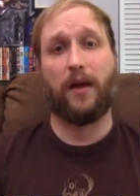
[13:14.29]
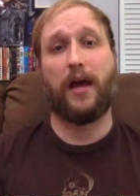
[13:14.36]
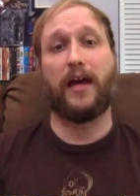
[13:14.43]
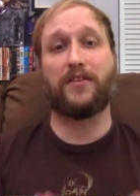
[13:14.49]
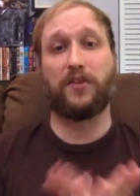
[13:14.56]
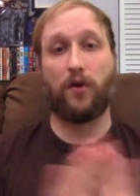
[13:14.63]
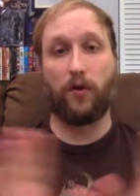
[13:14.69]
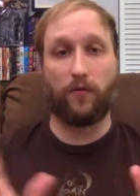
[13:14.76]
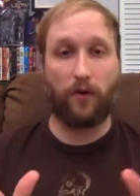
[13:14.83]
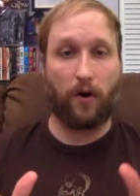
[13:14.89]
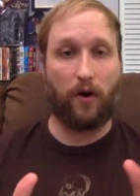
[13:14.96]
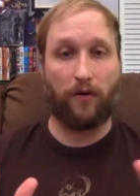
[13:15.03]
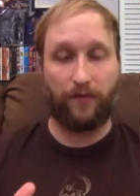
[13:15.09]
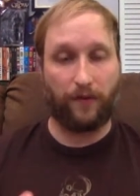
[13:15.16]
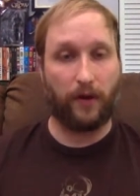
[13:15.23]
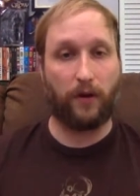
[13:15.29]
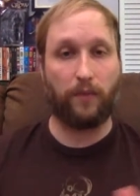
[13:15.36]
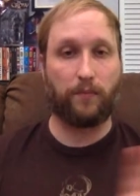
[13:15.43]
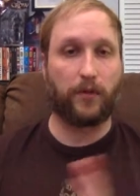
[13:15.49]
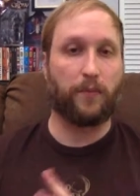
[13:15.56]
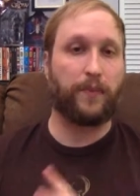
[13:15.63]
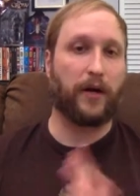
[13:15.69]
as an overall
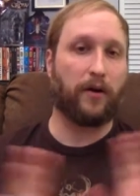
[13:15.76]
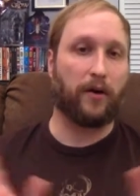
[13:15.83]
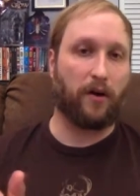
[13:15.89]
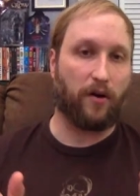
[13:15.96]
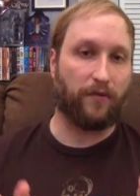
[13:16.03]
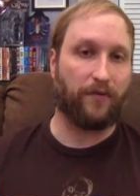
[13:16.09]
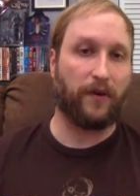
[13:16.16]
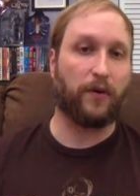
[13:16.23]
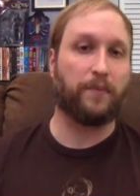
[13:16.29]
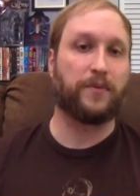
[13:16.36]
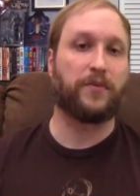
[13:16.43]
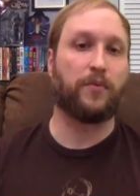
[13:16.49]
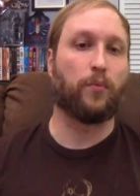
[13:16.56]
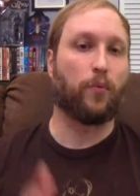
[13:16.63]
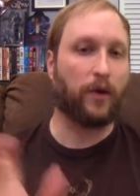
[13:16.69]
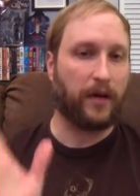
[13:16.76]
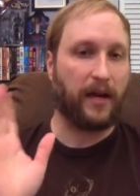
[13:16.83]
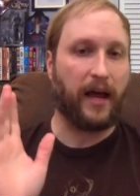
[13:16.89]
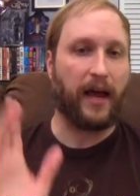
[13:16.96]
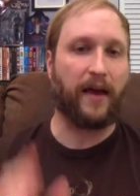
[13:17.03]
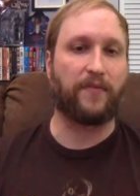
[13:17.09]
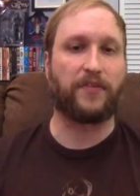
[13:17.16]
film compared to all films. One and
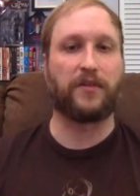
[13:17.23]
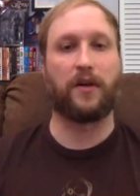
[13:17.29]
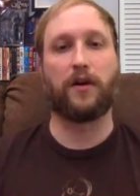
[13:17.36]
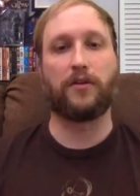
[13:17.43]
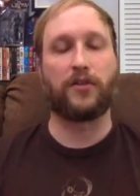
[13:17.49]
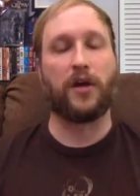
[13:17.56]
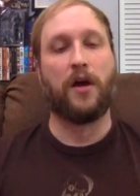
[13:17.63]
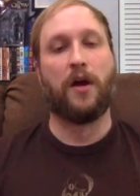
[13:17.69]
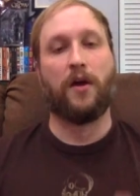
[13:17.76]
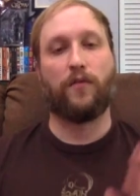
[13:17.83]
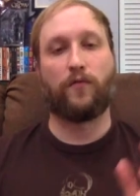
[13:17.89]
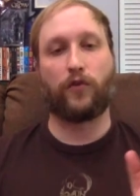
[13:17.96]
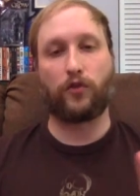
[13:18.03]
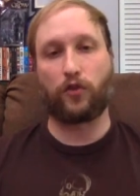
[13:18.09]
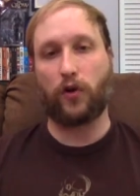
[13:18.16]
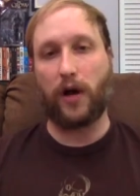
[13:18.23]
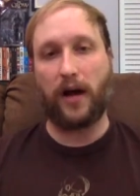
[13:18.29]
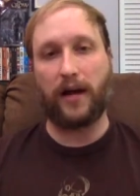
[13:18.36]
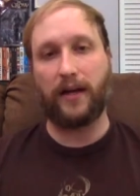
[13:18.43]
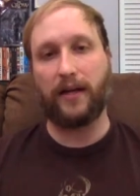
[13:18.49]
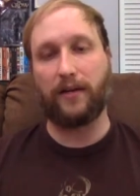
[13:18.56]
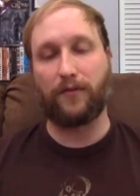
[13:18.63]
a half stars for
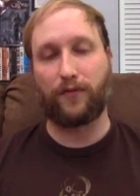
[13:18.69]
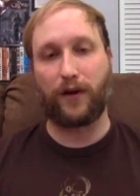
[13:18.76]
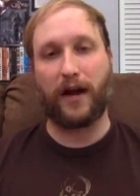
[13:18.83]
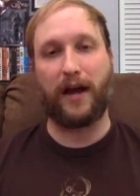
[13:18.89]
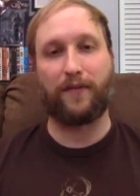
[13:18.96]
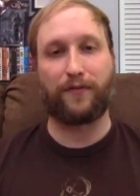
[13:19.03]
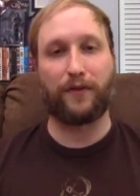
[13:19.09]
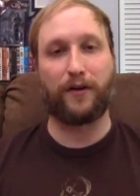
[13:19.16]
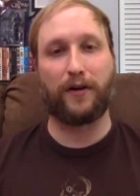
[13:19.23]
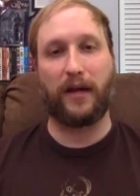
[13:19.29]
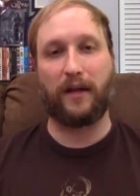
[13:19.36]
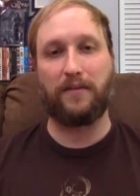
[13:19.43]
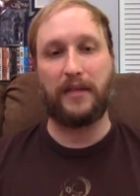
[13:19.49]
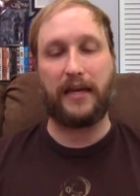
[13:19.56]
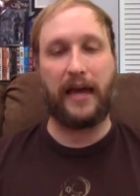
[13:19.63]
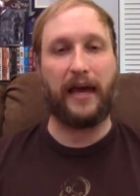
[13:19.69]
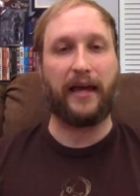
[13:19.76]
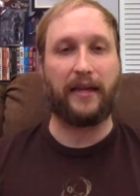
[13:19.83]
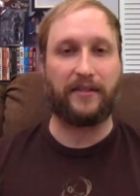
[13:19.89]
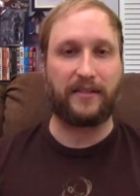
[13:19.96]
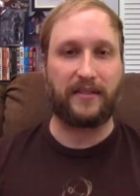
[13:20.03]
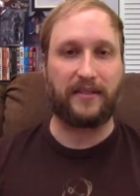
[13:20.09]
trying, for effort, and the
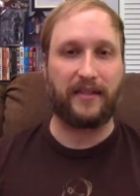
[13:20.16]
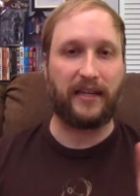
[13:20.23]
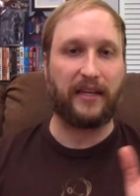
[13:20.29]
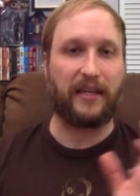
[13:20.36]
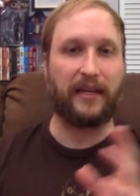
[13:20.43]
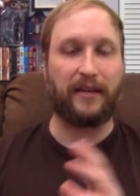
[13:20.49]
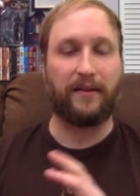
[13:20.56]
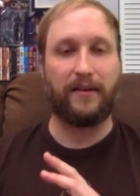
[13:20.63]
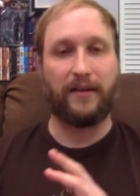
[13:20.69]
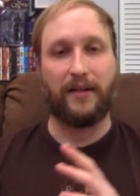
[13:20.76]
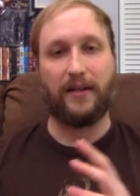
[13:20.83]
end scene.